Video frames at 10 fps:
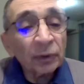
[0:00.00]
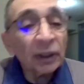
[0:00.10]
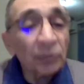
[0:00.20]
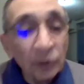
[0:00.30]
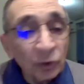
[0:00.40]
I
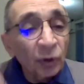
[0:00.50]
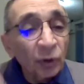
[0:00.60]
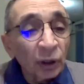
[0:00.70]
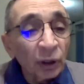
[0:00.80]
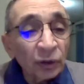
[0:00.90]
would
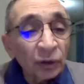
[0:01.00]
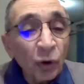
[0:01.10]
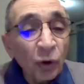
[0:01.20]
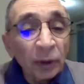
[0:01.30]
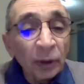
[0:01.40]
call
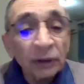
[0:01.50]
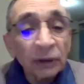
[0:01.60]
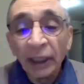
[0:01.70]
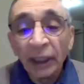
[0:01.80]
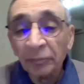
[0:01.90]
normal
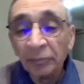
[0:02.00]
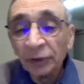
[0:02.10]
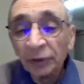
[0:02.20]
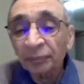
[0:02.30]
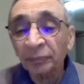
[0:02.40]
times.
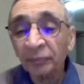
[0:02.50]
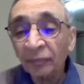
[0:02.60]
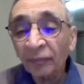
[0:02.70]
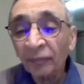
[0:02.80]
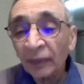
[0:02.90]

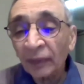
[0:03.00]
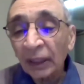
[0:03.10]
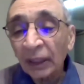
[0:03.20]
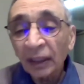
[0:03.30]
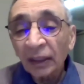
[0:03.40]

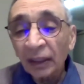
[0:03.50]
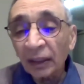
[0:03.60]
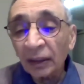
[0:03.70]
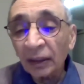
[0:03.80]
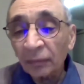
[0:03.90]

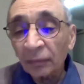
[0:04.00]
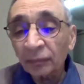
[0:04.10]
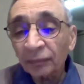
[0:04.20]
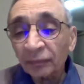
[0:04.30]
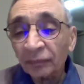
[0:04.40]
And
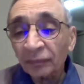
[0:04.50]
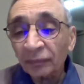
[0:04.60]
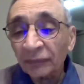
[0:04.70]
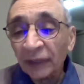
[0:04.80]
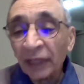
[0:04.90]

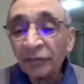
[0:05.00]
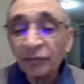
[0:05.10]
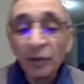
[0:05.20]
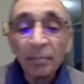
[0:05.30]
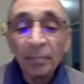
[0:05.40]

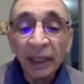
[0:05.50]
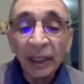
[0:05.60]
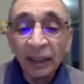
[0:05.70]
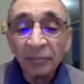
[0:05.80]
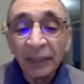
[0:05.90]
from
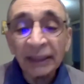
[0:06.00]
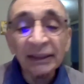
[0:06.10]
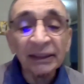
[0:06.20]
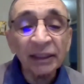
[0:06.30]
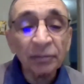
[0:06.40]
my
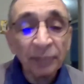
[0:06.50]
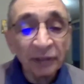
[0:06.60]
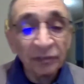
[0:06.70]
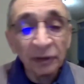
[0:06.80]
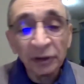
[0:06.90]
distinct
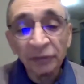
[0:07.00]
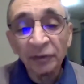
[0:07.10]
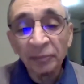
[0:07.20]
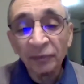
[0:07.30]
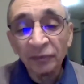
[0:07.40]
preference
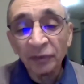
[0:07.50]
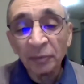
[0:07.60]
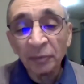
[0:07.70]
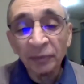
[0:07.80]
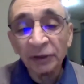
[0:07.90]

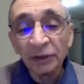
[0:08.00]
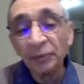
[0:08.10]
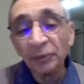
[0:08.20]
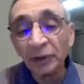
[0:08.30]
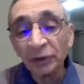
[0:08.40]
from this
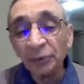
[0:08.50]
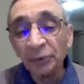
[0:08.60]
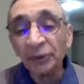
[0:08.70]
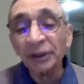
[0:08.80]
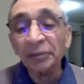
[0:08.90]
was to
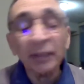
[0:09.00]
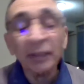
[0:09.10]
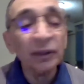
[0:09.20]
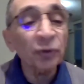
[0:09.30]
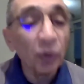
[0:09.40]
see him at
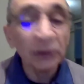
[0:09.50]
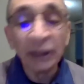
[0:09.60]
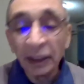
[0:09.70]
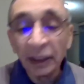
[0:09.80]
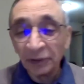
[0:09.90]
normal
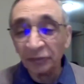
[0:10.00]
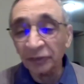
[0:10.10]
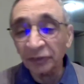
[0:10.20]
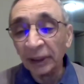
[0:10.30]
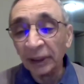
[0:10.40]
times, if
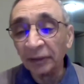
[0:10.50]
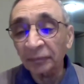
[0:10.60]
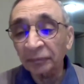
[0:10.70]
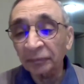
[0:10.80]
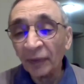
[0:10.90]
you like,
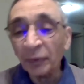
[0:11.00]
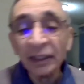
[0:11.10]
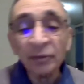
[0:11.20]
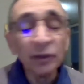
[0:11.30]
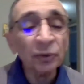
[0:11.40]
when
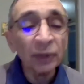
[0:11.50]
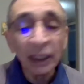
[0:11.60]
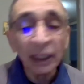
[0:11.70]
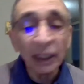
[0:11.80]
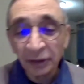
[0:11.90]
there were no
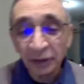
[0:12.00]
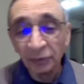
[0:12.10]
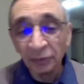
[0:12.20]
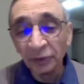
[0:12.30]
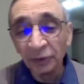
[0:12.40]
large
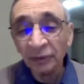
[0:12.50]
crowds.